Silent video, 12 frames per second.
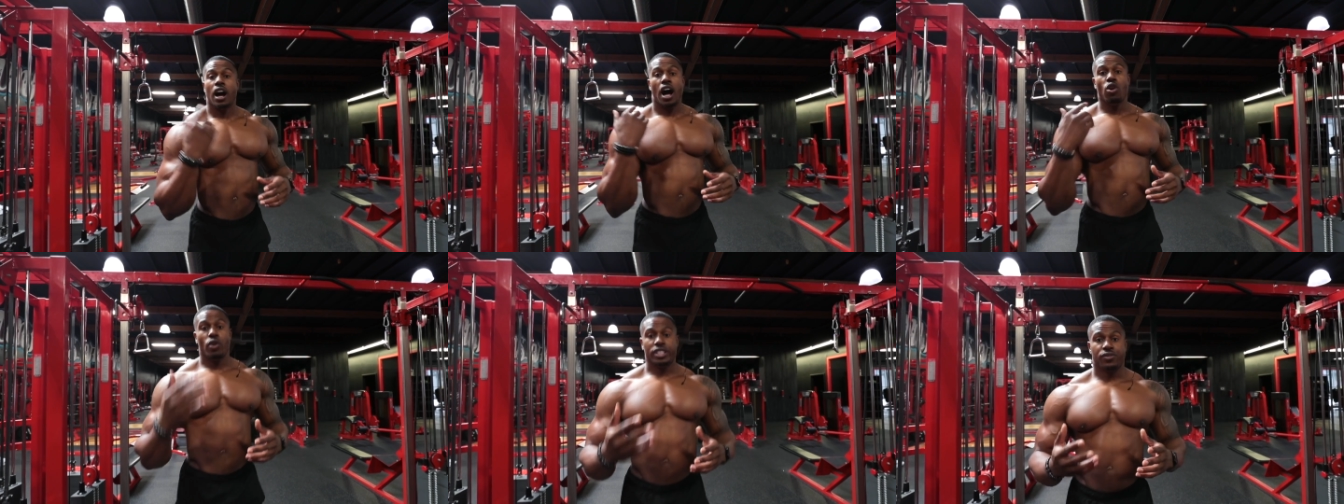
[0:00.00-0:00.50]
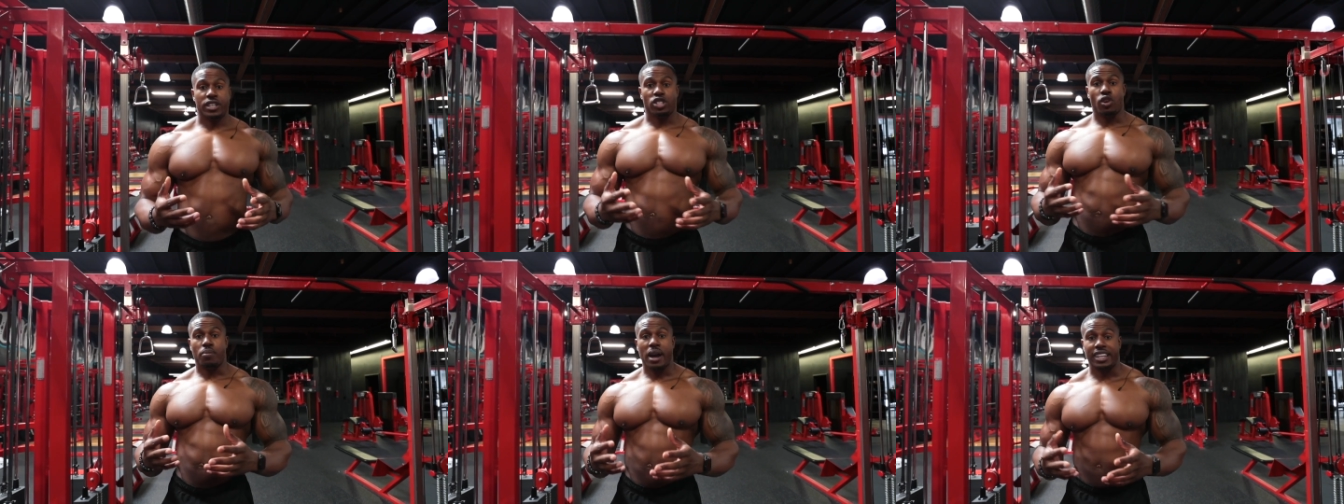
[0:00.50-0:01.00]
I always
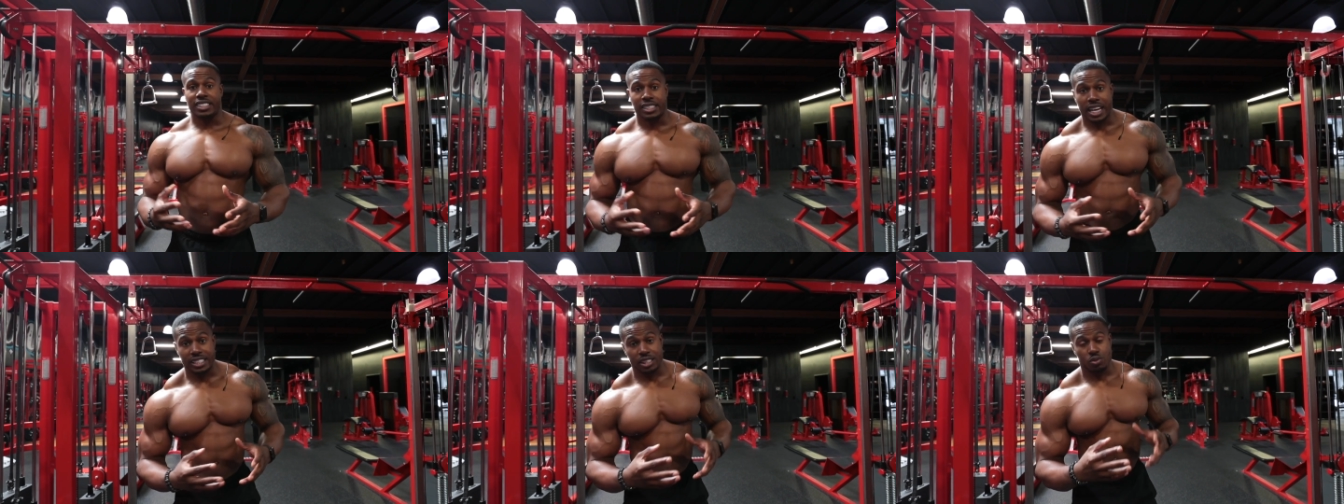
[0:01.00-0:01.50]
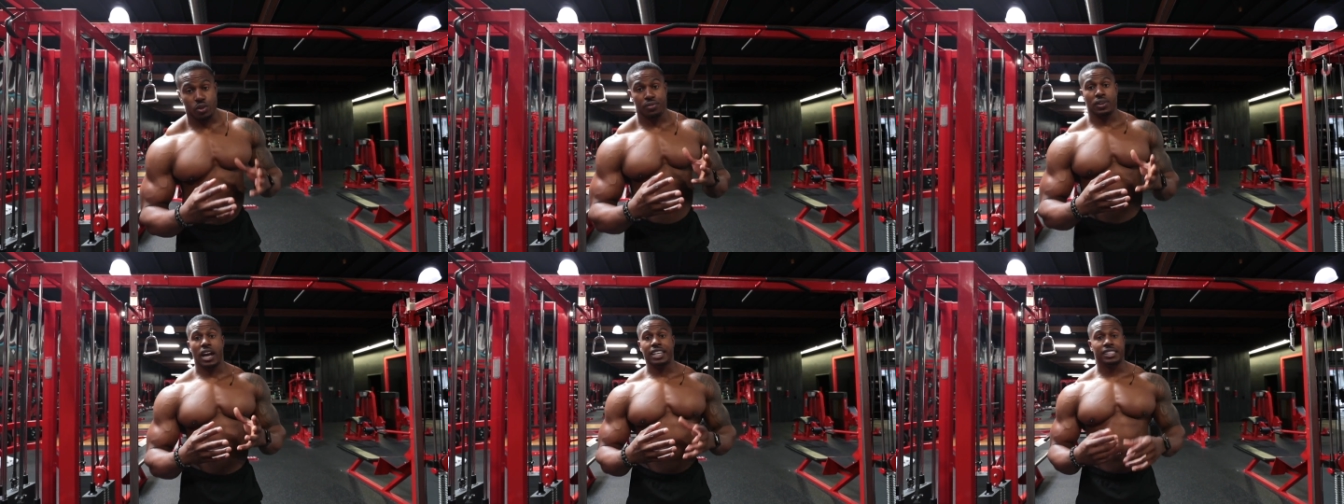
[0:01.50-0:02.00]
finish off my exercises with
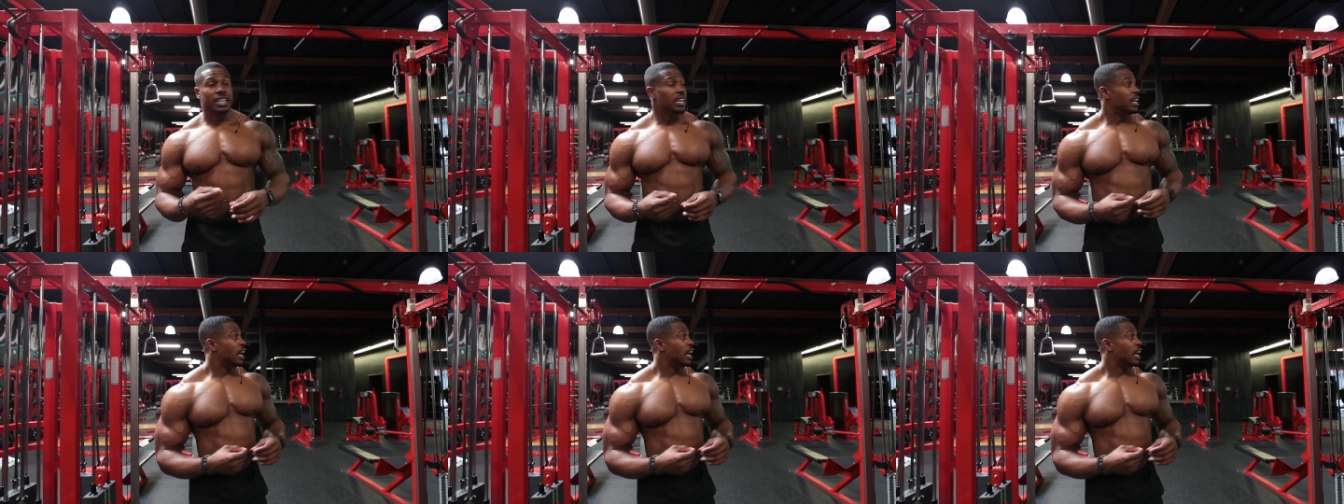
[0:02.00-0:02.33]
flies.